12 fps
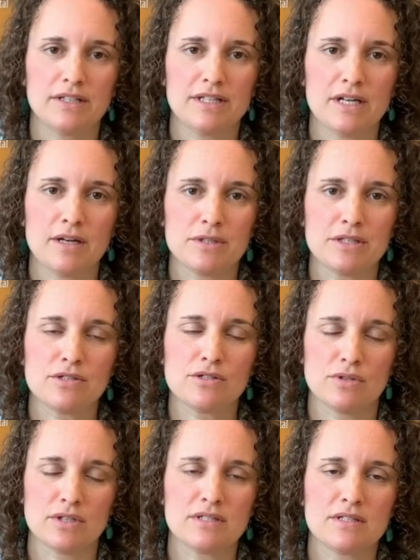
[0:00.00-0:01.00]
incoming
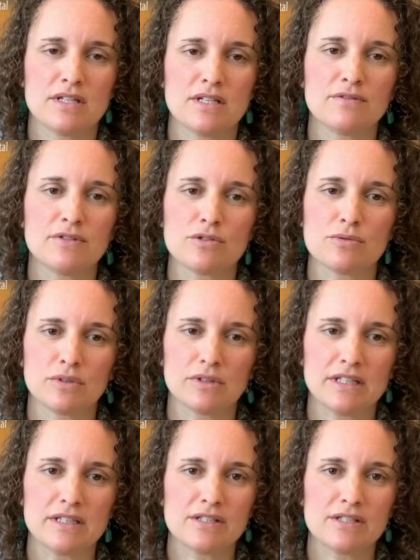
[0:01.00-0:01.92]
students, individually